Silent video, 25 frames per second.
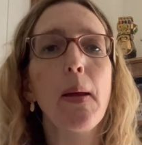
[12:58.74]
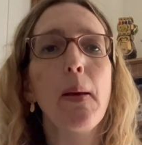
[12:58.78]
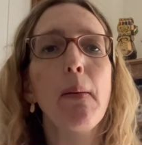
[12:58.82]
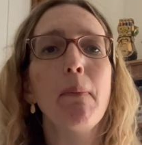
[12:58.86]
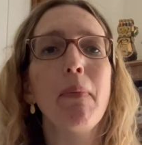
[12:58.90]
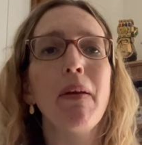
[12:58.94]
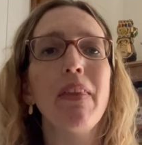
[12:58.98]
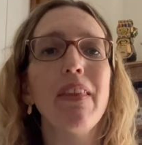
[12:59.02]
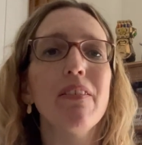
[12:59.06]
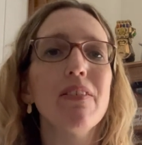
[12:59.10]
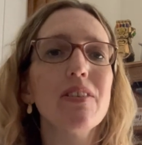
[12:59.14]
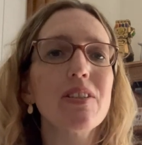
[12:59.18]

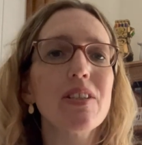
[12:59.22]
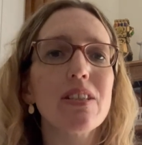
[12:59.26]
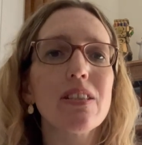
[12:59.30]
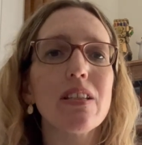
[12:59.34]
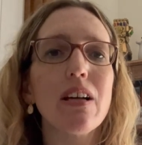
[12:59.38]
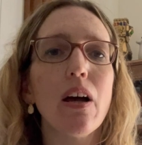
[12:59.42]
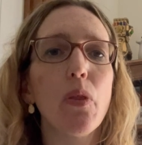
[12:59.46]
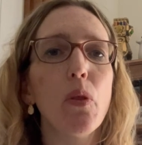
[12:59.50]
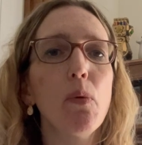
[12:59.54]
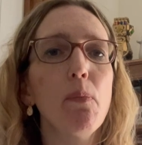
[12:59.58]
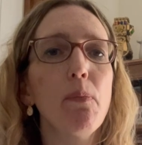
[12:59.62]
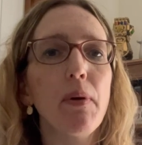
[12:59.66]
but there are just
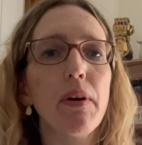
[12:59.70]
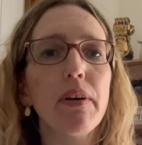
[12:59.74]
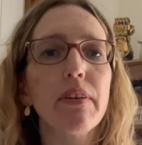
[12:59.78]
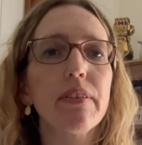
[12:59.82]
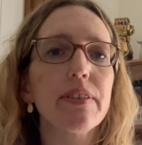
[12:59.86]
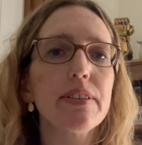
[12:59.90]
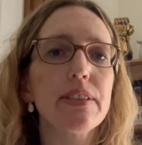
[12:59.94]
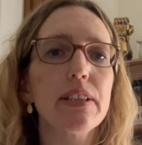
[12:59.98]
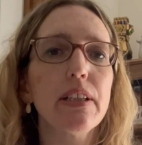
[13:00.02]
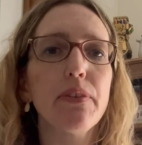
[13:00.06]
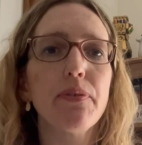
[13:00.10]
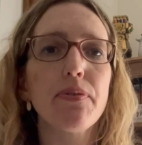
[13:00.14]
other
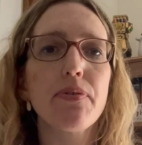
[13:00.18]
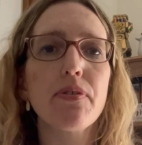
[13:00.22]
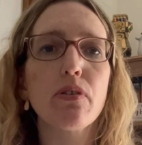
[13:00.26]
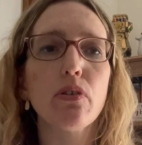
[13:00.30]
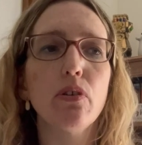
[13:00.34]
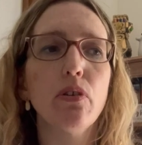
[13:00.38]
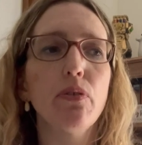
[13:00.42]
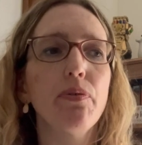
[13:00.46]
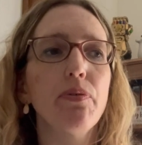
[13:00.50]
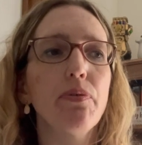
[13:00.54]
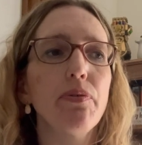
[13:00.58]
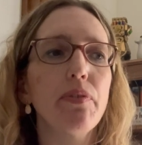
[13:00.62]
books that are
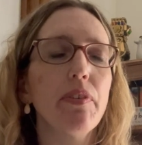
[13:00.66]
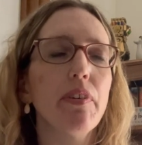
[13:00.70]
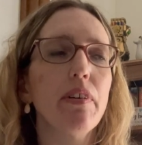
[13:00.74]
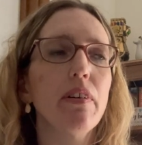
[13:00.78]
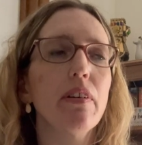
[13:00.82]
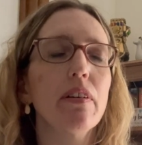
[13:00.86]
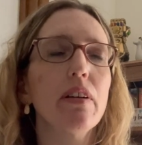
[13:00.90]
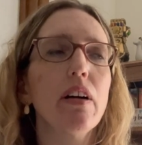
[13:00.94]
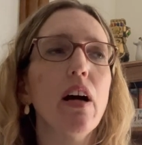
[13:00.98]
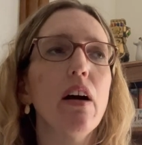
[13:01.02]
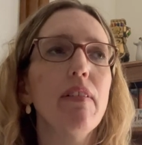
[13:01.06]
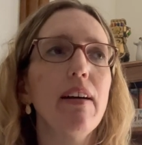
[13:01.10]
sort of
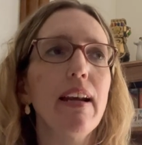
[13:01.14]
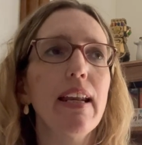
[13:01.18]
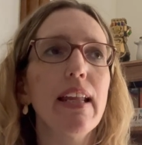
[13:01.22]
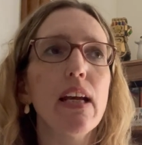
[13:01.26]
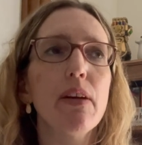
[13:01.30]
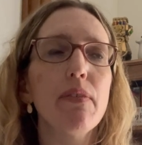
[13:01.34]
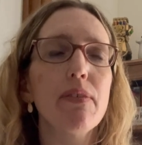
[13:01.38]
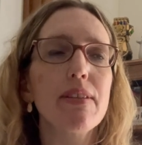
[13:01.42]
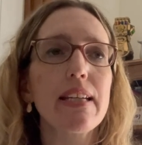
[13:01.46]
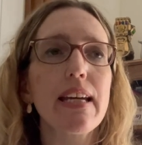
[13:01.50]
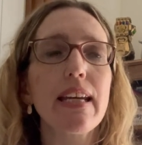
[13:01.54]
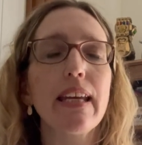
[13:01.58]
currently
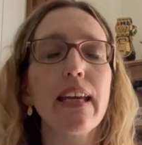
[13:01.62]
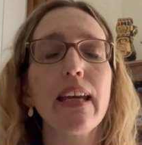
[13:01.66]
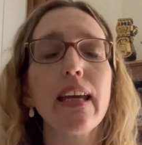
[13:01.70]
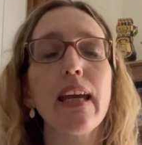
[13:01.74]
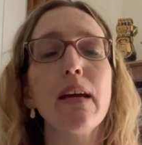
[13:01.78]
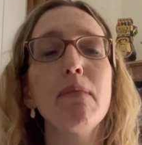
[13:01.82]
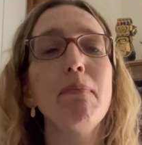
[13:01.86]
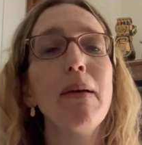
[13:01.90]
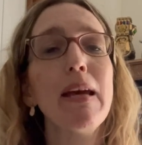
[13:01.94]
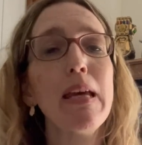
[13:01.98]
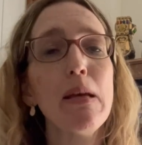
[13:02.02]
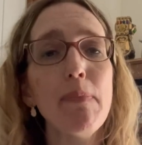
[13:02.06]
overtaking
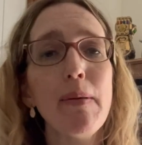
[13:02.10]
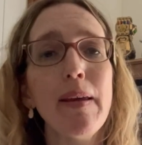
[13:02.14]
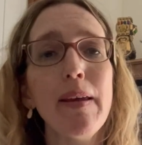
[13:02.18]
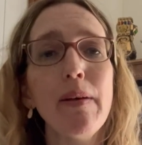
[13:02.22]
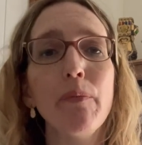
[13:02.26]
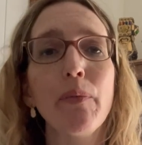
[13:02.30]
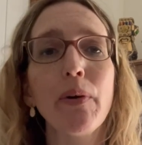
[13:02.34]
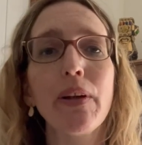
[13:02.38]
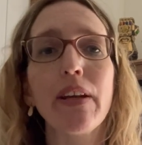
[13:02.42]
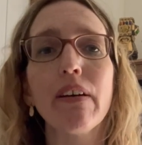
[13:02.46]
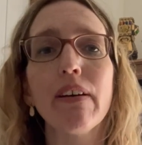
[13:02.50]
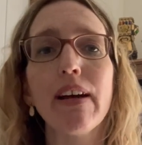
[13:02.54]
it. Maybe
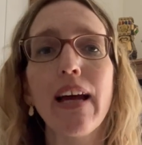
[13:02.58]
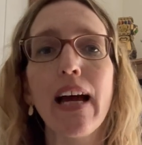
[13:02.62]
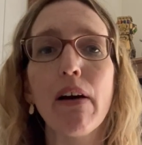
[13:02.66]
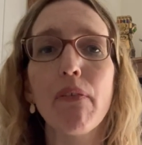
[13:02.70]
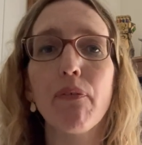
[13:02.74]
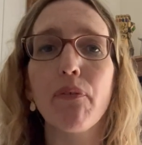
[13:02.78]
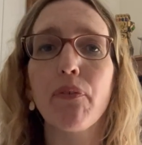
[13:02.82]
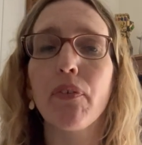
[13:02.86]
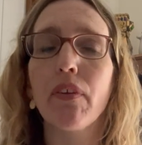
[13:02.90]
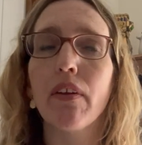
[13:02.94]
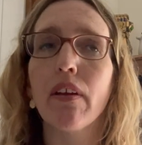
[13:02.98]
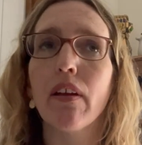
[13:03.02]
when I
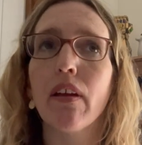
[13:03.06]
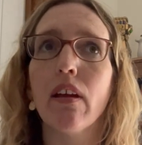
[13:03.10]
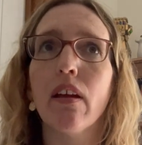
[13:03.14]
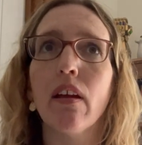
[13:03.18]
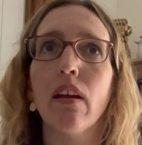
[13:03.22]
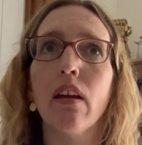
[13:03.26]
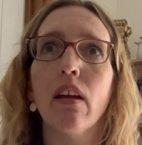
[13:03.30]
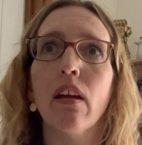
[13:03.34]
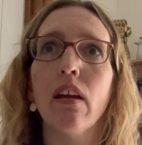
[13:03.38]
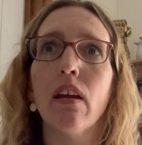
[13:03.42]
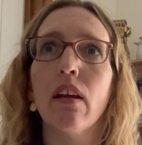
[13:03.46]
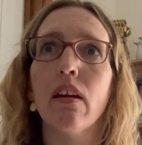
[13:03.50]
have
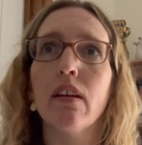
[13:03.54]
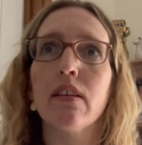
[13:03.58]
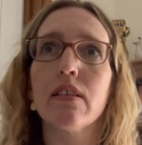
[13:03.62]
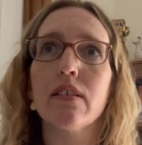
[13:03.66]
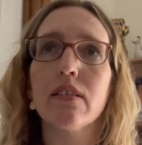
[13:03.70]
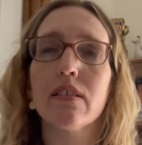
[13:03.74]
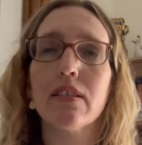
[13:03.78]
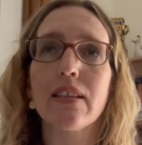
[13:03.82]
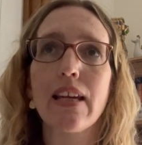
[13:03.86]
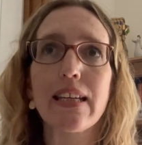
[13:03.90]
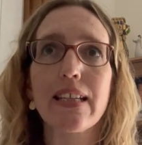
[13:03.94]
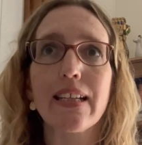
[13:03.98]

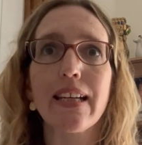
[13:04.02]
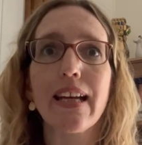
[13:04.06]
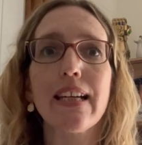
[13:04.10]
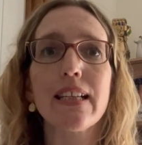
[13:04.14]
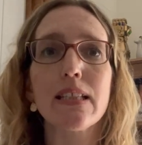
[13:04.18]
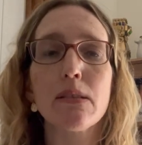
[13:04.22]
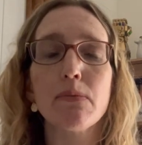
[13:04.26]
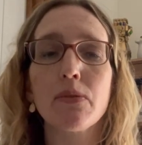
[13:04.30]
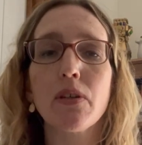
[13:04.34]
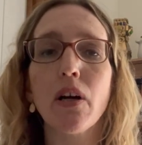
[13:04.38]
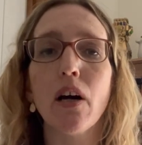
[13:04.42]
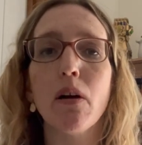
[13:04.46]
dedicate
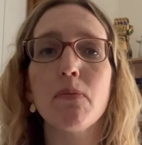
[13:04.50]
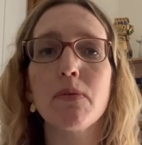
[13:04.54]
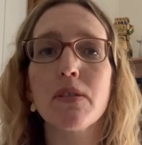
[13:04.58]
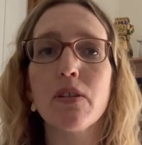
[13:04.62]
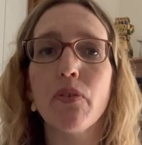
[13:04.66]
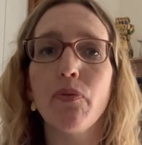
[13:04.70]
some time to